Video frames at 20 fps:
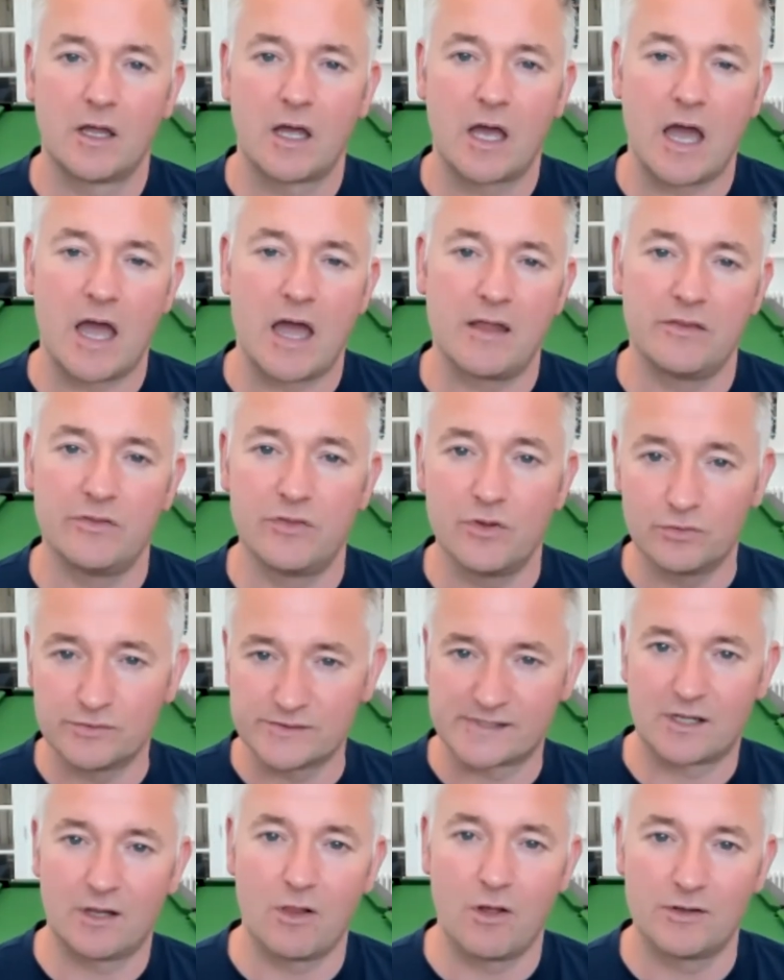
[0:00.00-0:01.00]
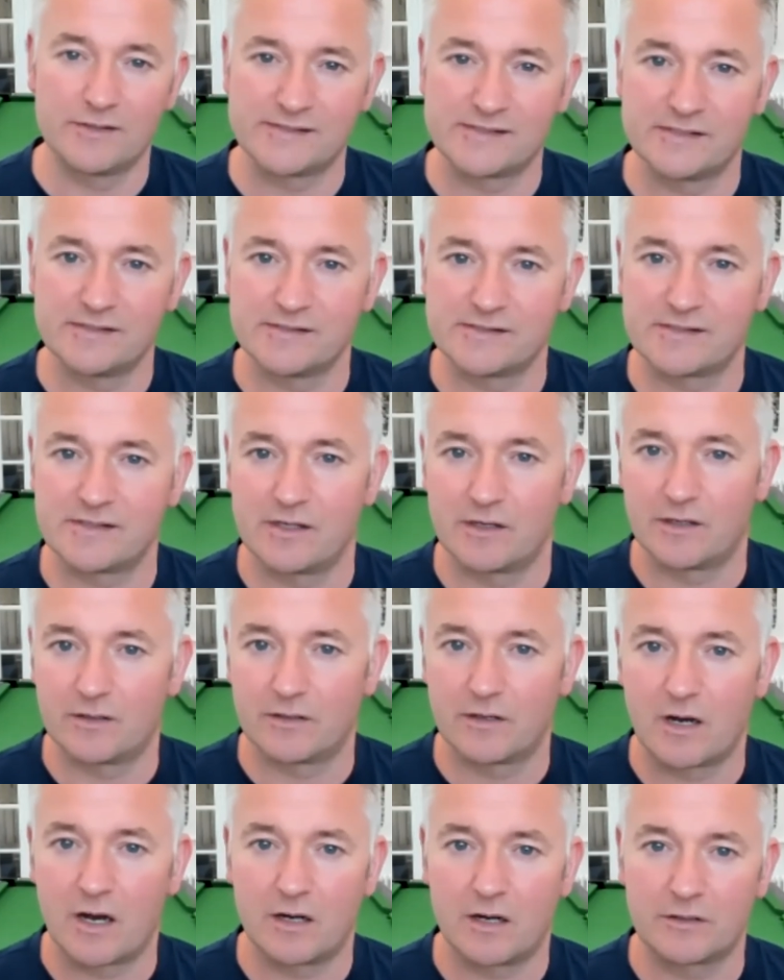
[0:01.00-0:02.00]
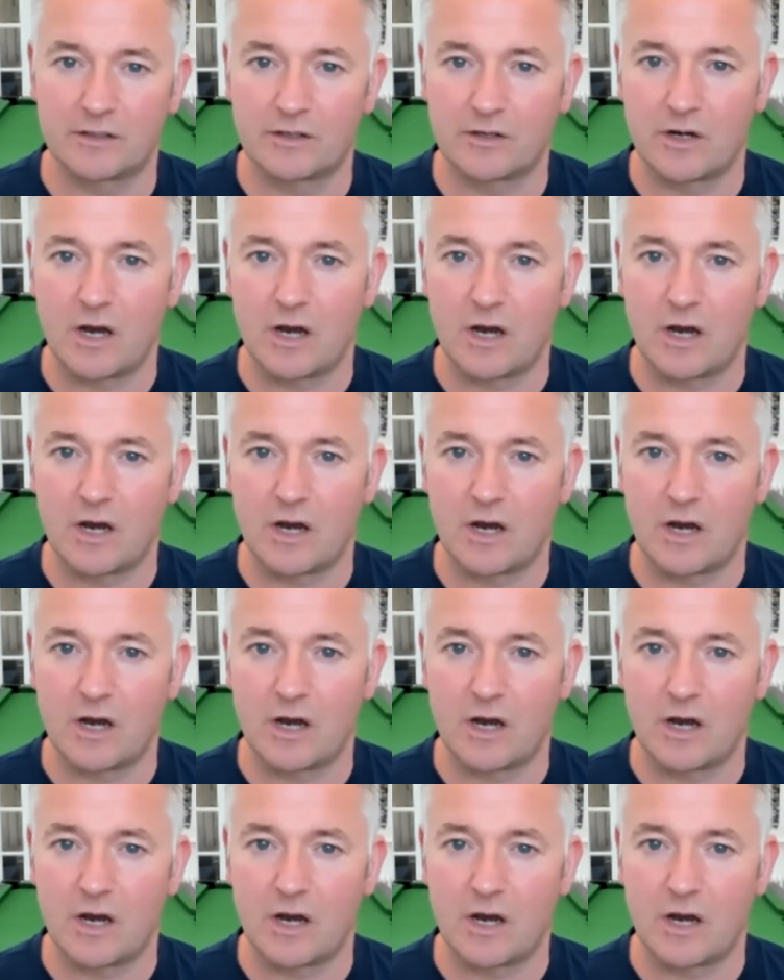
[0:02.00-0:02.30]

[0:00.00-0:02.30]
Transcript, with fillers: uh, those clauses that are, are,